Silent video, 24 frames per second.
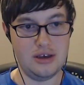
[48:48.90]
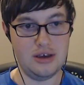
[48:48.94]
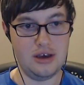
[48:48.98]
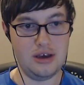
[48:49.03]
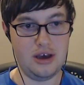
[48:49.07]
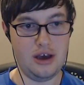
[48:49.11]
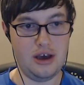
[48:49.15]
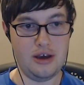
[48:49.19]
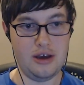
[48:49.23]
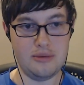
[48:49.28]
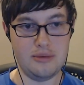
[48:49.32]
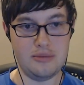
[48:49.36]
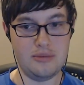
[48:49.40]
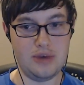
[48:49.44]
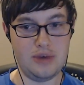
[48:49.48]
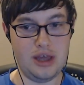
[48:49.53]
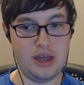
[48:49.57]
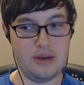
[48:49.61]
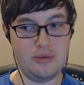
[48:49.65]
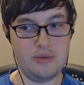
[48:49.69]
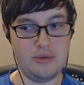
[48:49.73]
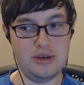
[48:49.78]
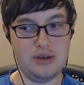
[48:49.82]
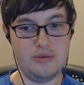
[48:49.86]

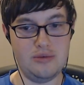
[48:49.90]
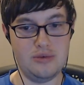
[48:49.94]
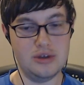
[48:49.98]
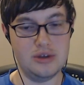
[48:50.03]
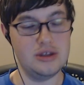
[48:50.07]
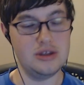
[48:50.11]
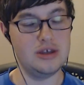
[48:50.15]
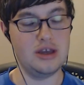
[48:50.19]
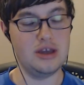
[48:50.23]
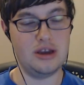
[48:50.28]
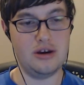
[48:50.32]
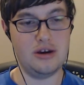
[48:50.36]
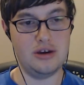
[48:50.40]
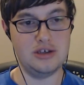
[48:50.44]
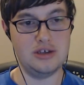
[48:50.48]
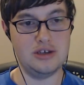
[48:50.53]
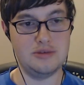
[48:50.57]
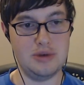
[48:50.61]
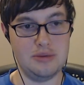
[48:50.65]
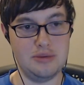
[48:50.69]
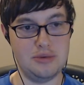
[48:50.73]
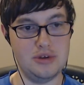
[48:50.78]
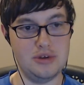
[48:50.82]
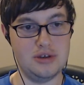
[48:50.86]
and we really encourage
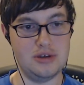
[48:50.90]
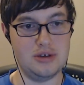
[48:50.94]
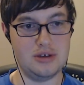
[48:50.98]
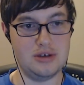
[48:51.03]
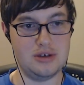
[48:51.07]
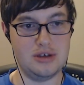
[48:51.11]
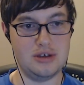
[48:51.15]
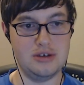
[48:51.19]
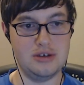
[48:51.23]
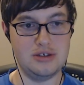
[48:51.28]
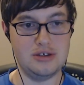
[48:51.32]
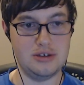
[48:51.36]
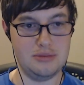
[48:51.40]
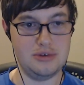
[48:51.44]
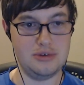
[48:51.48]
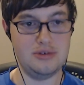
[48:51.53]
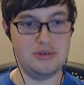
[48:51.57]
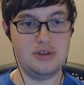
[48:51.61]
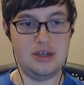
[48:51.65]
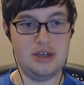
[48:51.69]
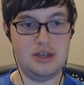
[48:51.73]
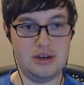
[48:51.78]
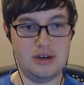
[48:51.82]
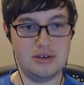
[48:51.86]
people to
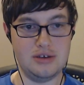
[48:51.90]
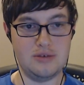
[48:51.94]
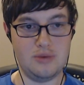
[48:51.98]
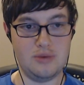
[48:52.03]
contribute there as